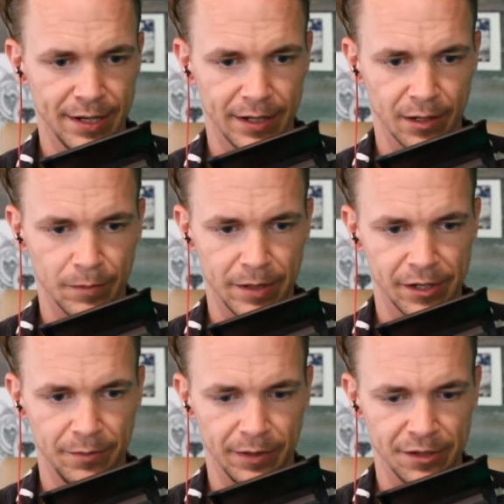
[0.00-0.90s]
a
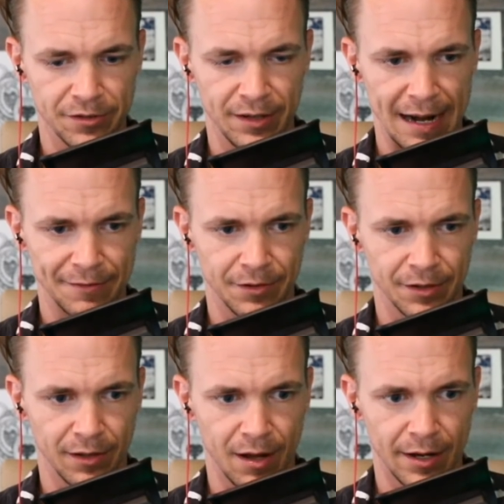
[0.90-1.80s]
reaccumulation after
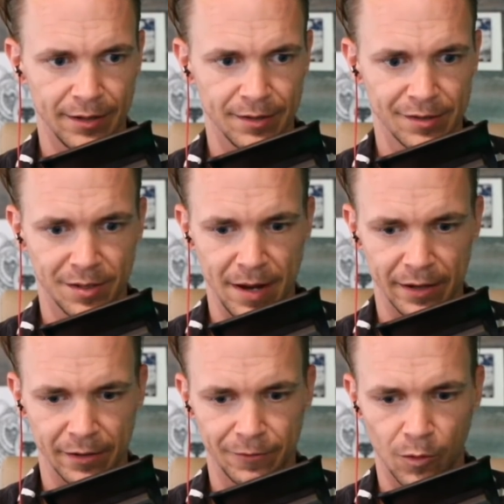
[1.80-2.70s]
decline schematic
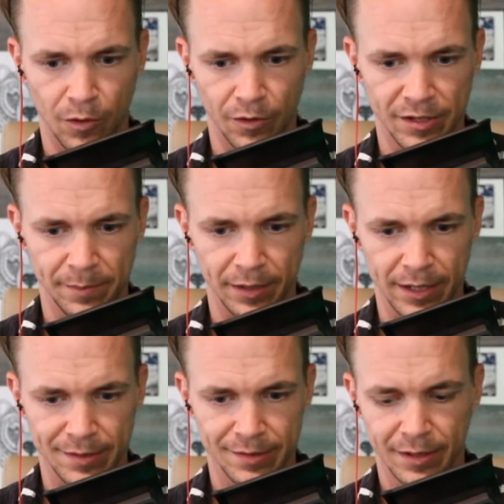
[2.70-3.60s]
4 take
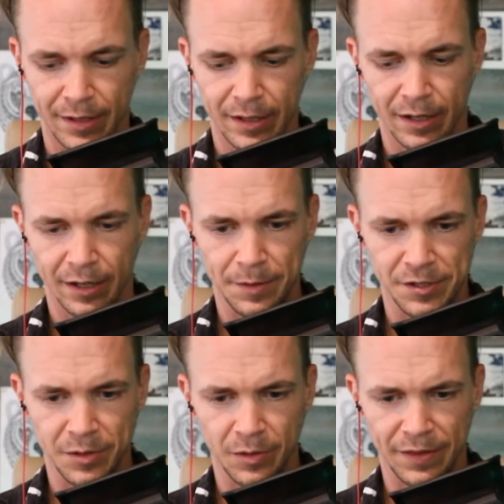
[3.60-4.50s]
place, especially
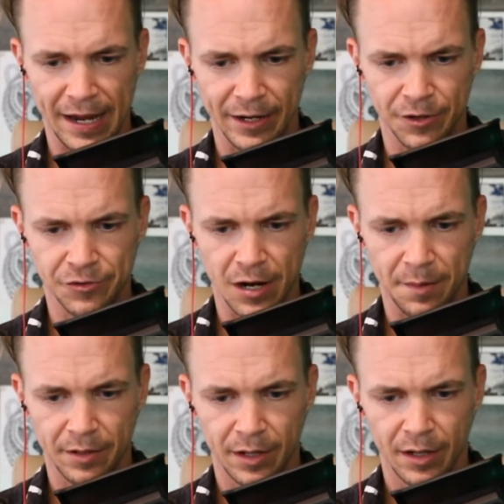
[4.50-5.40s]
with that airdrop.
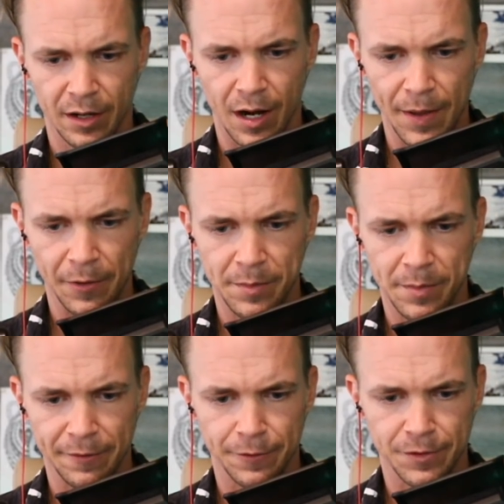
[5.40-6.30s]
That would be my
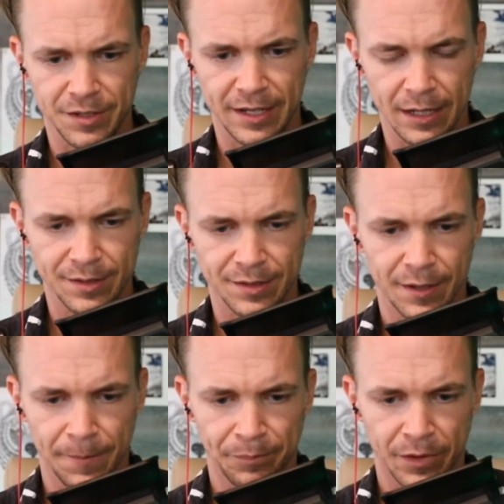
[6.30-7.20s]
first guess.
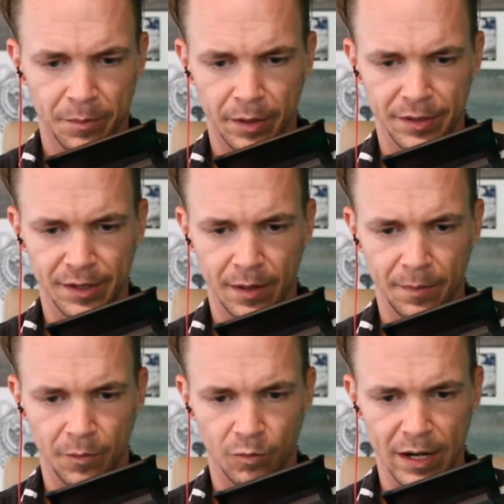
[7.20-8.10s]
But
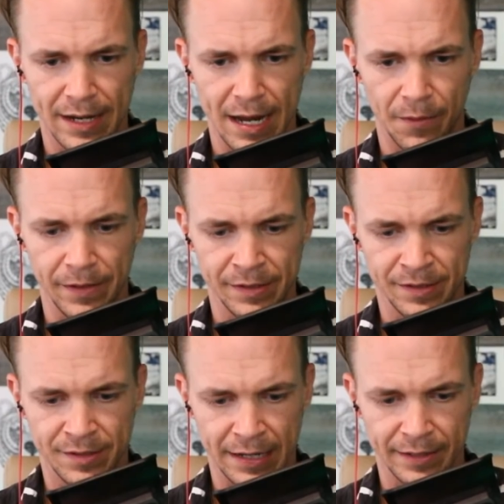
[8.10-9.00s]
right now, this
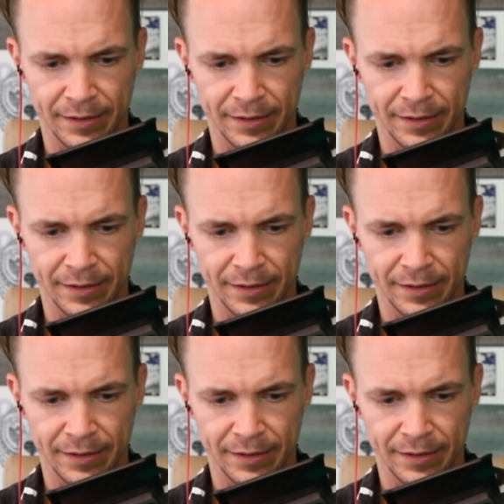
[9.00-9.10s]
second